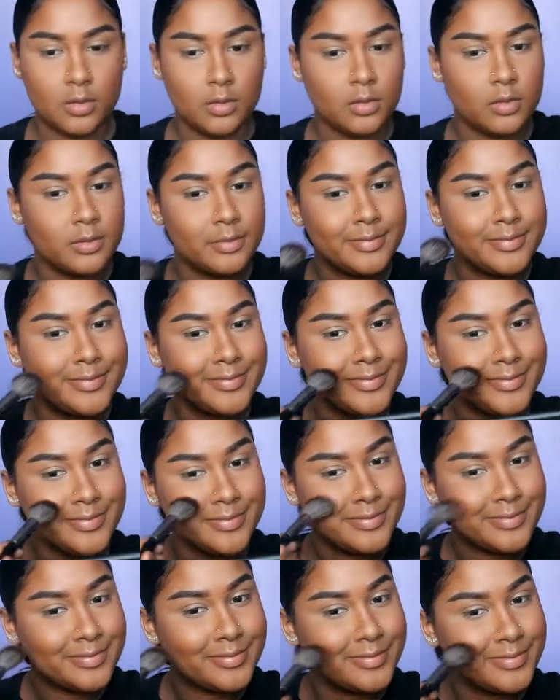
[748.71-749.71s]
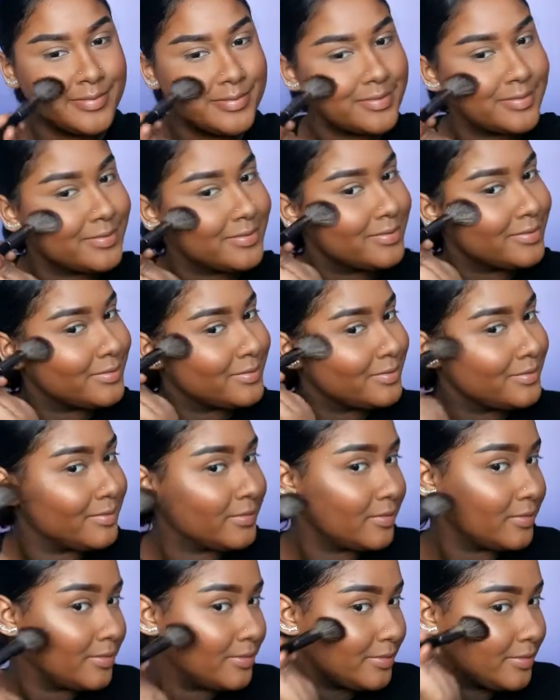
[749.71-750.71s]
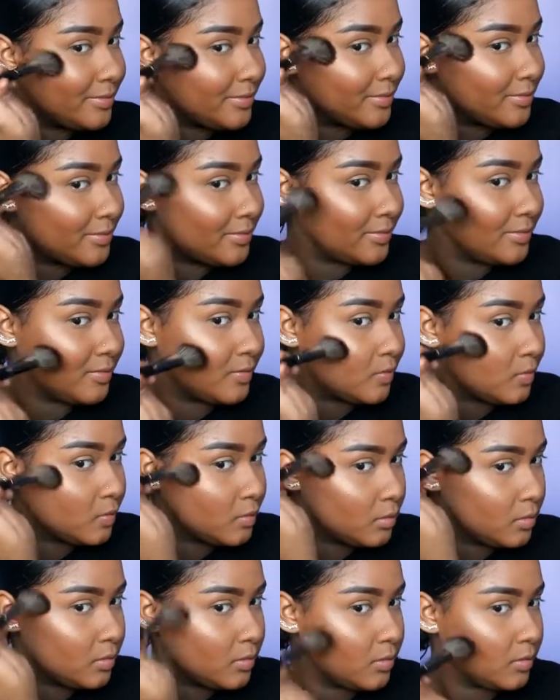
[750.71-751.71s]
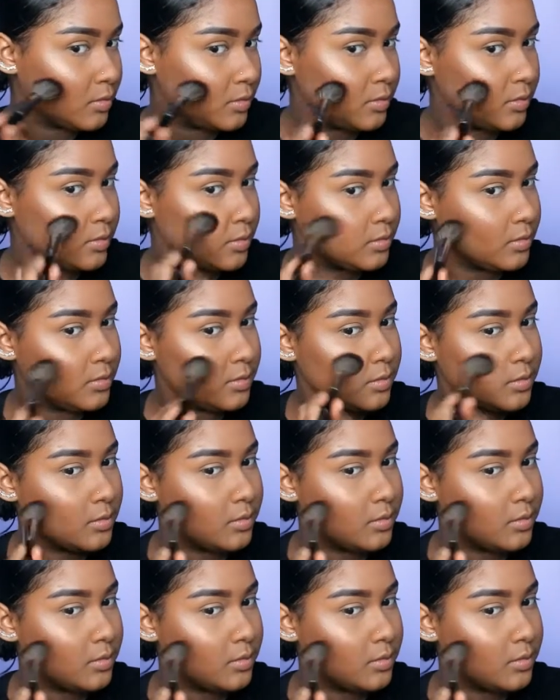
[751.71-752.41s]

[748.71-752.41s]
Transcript: (no one is talking)